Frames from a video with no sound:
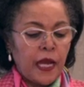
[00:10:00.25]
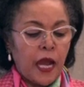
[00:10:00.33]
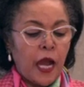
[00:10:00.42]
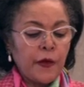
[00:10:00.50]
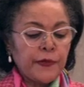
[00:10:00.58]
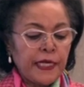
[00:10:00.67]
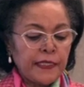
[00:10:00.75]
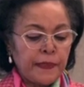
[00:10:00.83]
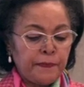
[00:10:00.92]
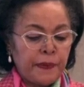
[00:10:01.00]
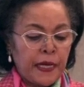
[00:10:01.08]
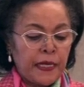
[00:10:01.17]
AUDA
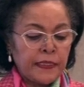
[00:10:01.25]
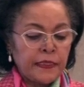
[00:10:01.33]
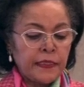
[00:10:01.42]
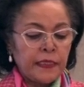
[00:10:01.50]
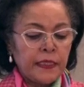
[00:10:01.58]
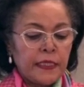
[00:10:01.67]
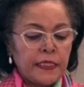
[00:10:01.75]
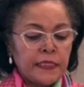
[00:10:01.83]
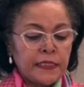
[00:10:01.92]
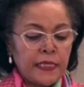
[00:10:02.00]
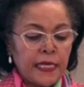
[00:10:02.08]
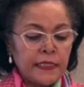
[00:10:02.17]
NEPAD
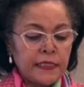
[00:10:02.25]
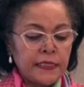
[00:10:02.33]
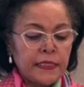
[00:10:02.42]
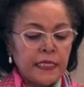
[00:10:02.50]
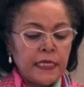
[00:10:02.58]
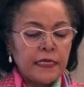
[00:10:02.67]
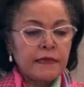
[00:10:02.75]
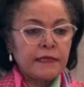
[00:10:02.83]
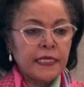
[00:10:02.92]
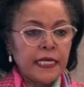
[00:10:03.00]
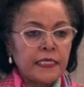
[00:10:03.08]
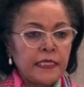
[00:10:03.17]
stands
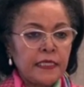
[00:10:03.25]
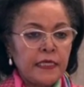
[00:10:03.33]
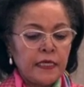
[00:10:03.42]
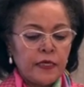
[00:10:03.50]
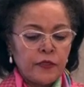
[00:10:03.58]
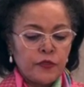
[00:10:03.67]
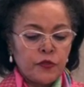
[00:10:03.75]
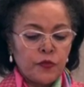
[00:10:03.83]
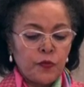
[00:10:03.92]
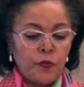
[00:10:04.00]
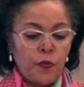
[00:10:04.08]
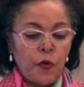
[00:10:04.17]
ready to
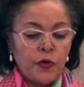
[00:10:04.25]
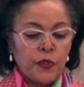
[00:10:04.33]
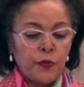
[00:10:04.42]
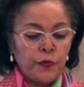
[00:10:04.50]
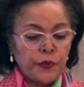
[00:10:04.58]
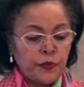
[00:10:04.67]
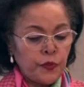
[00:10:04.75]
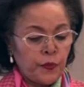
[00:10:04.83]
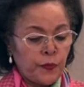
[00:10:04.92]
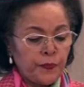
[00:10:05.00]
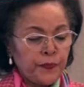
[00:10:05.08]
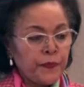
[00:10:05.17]
work with
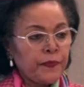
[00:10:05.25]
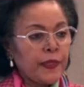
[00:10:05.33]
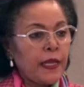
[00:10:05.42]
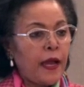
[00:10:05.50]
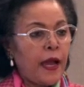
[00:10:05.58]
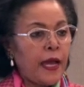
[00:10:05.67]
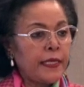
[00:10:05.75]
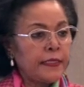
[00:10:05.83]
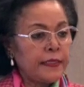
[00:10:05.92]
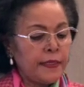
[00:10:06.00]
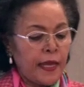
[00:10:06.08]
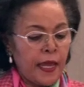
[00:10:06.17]
you, hand
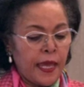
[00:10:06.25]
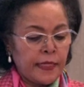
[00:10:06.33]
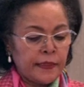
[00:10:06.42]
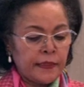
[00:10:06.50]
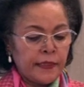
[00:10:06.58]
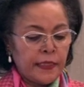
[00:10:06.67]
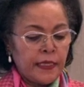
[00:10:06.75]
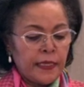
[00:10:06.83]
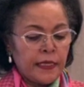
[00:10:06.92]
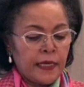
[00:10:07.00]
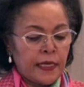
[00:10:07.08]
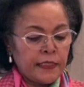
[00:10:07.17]
in hand,
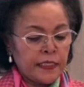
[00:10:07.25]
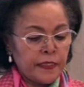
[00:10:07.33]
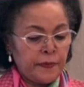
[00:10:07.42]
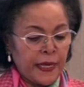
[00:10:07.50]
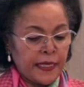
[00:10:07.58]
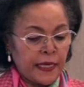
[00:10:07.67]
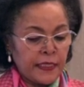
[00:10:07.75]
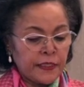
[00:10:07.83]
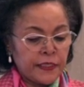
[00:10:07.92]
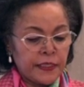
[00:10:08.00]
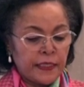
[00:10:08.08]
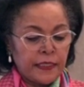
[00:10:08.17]
country by
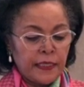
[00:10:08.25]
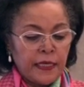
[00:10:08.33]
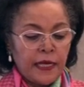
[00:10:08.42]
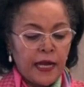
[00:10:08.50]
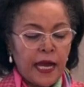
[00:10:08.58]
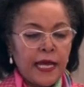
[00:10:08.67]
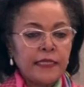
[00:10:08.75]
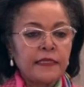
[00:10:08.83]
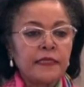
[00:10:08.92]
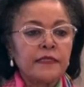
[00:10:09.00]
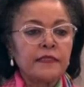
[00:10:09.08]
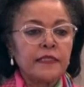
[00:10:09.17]
country,
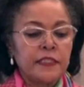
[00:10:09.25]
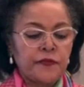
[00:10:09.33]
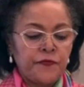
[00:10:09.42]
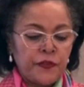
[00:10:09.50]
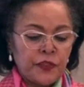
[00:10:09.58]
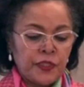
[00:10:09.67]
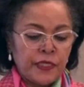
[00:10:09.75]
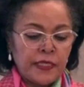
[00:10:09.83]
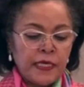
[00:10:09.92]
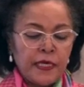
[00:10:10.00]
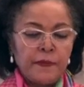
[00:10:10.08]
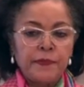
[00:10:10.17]
until this vision
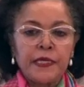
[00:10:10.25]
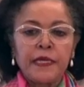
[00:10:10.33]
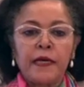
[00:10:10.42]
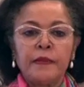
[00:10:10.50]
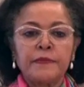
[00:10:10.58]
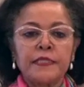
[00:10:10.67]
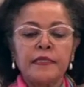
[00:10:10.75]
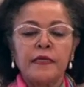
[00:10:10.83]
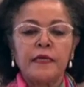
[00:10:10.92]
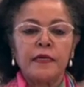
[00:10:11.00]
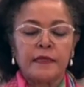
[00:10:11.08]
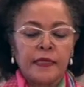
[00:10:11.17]
becomes
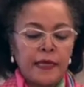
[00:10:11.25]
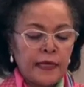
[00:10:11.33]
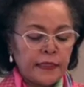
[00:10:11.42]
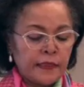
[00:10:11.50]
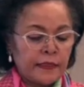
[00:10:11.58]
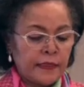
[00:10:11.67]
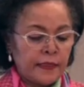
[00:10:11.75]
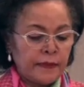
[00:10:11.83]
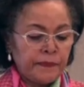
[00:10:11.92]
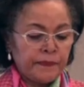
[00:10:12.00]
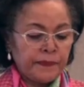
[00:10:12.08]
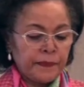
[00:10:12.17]
a reality.
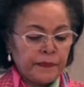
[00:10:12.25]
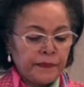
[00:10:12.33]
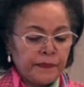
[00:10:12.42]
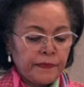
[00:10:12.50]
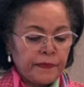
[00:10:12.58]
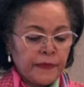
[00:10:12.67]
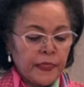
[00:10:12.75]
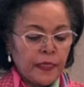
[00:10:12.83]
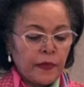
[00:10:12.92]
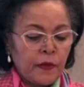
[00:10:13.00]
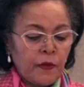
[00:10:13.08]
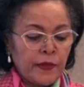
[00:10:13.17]

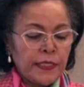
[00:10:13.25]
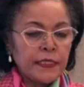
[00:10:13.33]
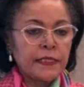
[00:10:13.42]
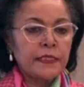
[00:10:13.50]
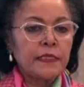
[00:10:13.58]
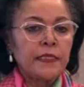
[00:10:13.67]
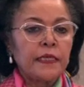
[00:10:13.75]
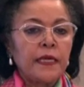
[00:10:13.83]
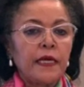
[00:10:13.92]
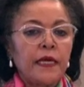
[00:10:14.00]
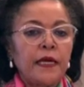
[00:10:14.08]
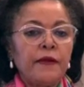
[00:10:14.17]
Colleagues
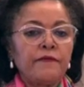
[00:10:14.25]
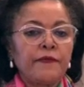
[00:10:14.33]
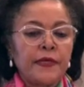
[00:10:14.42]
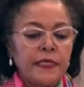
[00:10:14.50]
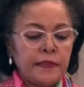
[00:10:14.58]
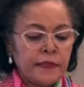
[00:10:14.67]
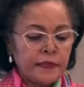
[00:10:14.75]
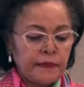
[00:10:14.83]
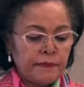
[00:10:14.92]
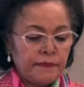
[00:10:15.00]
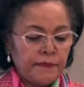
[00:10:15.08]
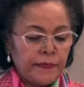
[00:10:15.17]
and friends,
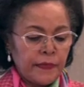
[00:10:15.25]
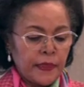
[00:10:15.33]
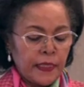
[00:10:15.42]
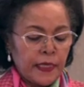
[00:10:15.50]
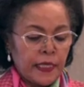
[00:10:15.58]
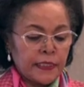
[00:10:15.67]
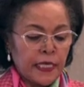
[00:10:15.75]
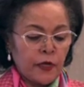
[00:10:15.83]
as I